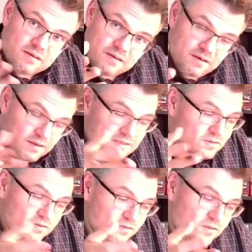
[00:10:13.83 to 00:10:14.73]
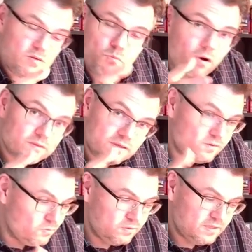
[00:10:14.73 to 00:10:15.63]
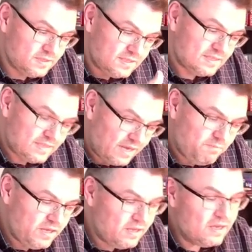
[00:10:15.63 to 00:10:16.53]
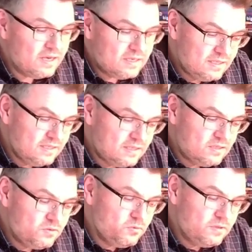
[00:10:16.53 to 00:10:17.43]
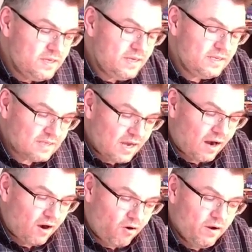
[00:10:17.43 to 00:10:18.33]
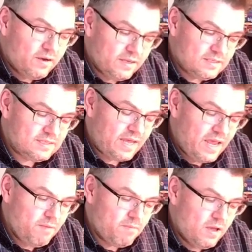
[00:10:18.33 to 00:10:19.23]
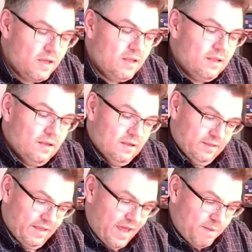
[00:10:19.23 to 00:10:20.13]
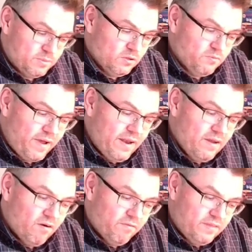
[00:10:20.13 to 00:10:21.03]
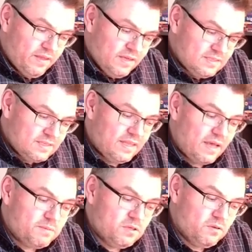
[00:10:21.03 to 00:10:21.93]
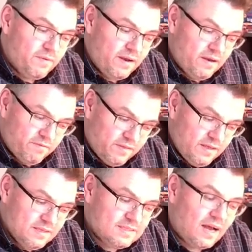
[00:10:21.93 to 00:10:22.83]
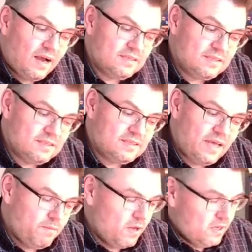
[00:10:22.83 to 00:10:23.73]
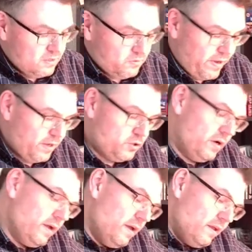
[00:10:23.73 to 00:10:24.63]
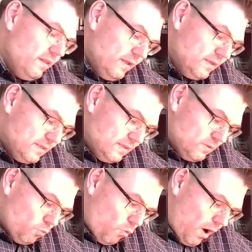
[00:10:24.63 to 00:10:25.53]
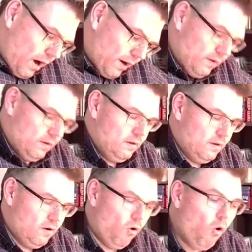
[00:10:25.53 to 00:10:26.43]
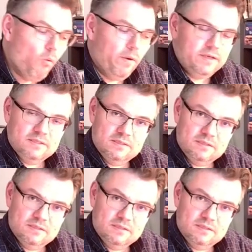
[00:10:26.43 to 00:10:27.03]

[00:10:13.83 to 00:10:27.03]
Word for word: Yeah, is not T1, T2. This is the same T. Since these two T's are the same, the absolute value of this and the absolute value of this is the same. So actually, this is 1, always.